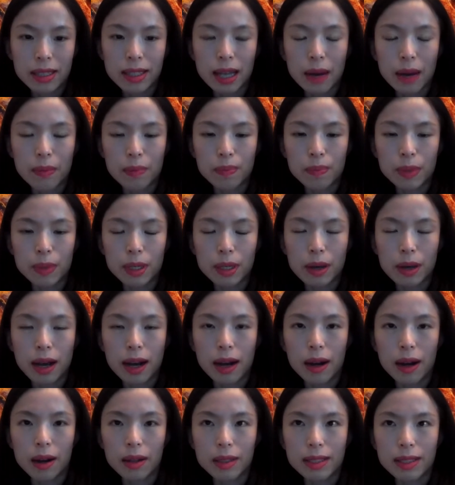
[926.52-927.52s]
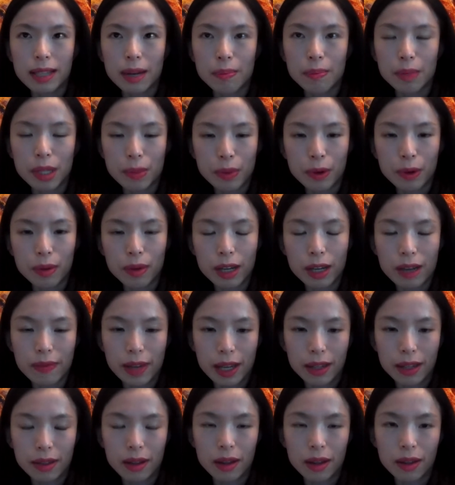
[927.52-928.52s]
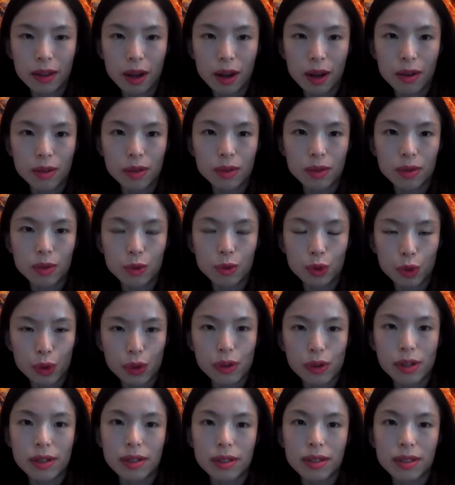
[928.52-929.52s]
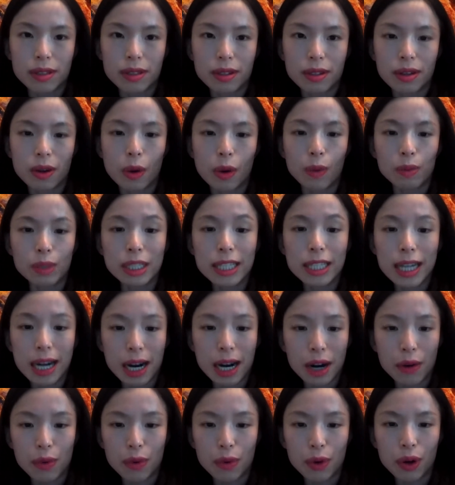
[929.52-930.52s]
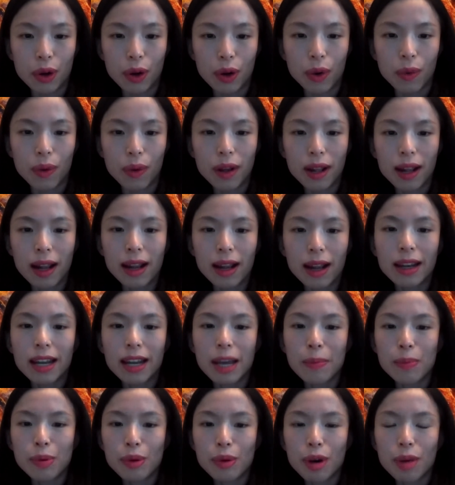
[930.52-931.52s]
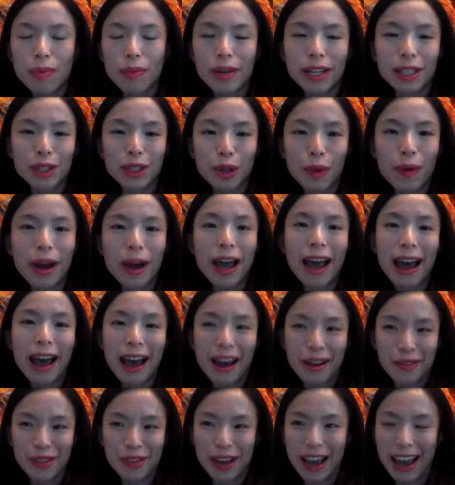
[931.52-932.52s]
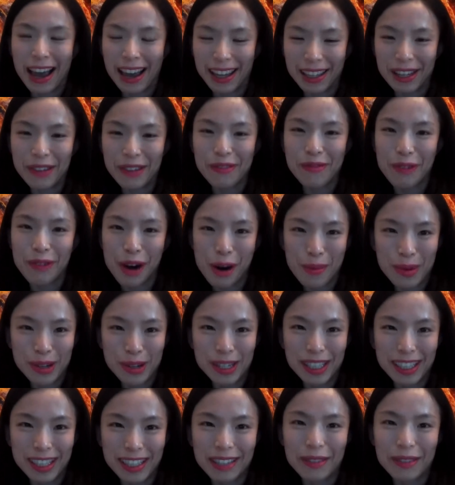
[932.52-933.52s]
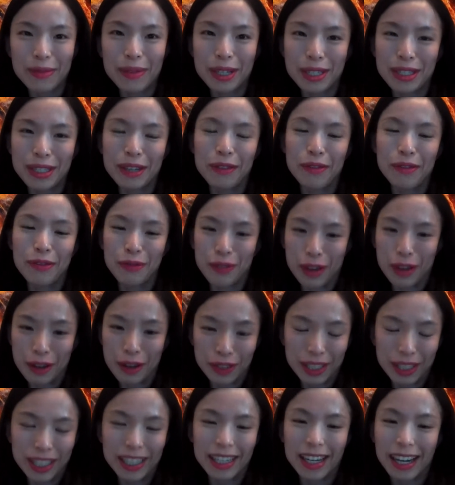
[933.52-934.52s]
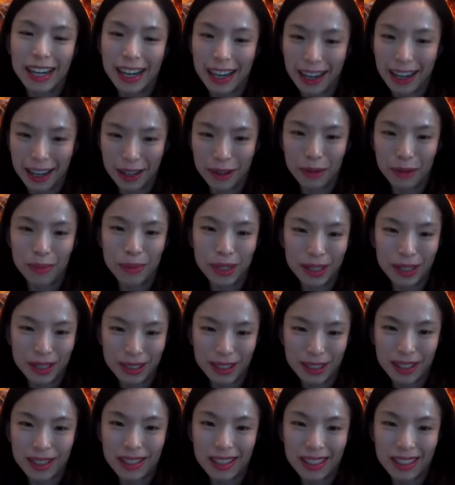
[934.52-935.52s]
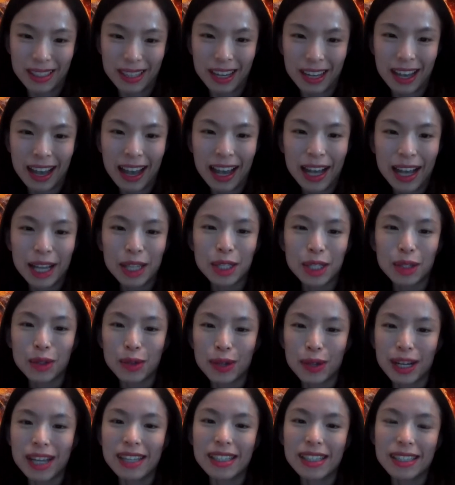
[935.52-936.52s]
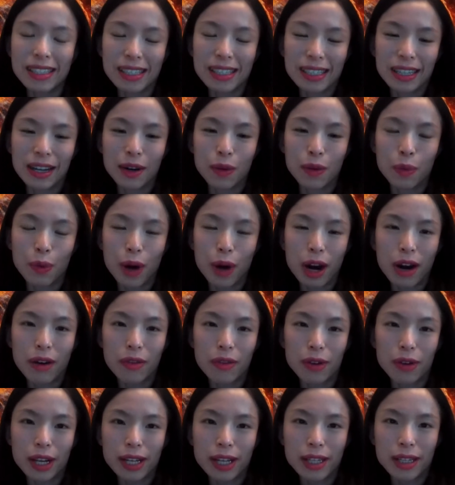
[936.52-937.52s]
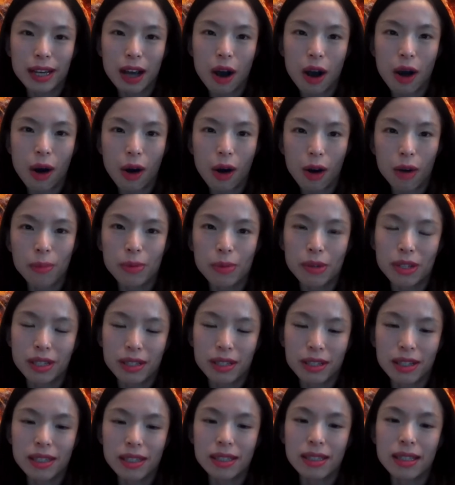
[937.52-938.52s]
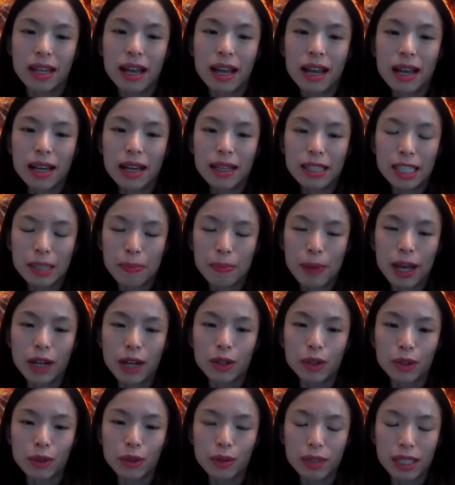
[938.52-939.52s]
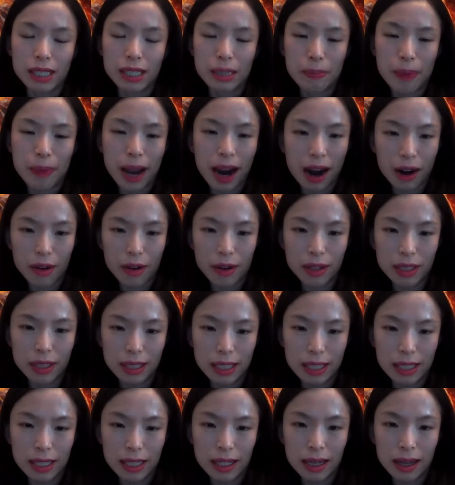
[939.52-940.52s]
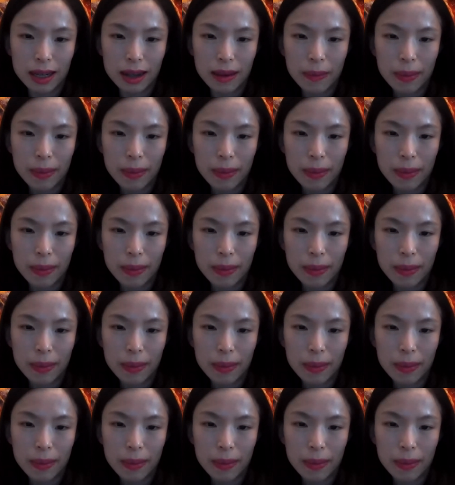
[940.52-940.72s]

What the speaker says: some people live in the North Ontario, they probably don't have any pharmacy within 50 kilometers. So you can see a very obvious spatial disparity